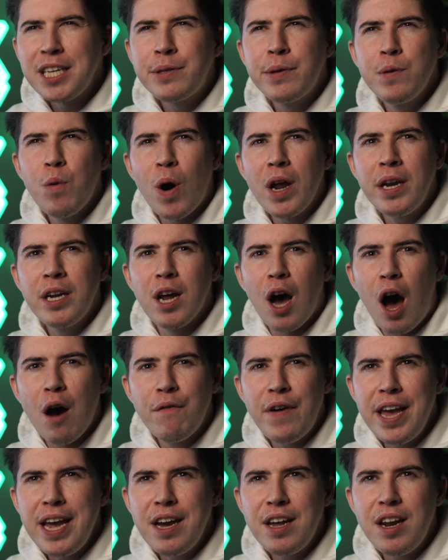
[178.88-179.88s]
makes me wonder,
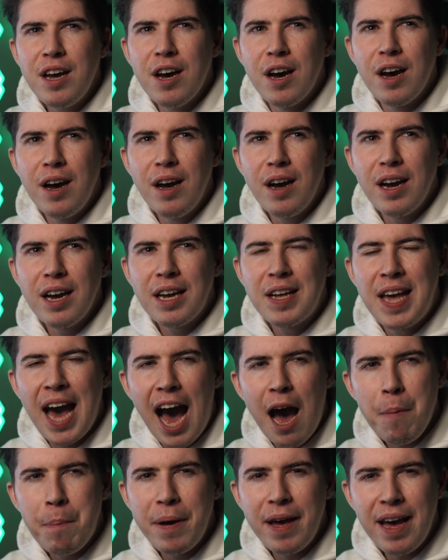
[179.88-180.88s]
are they gonna
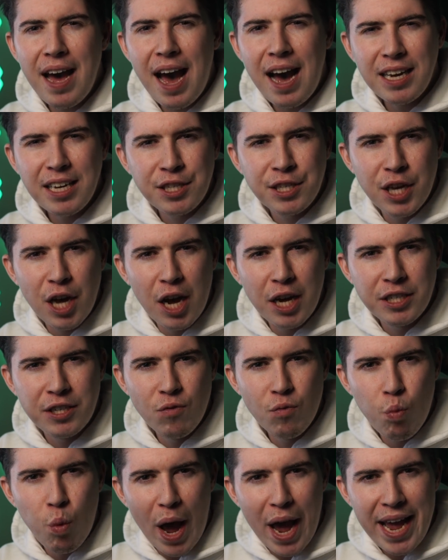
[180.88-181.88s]
cap it at a
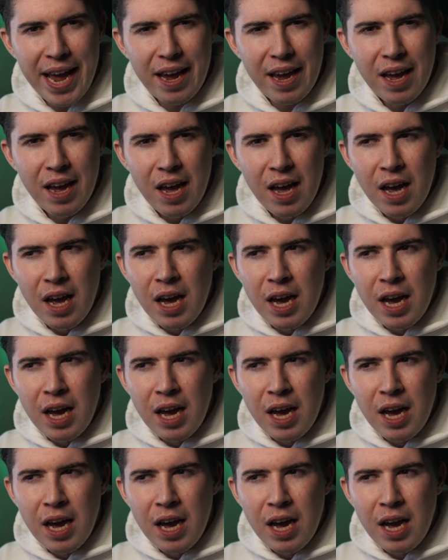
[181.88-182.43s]
certain weight?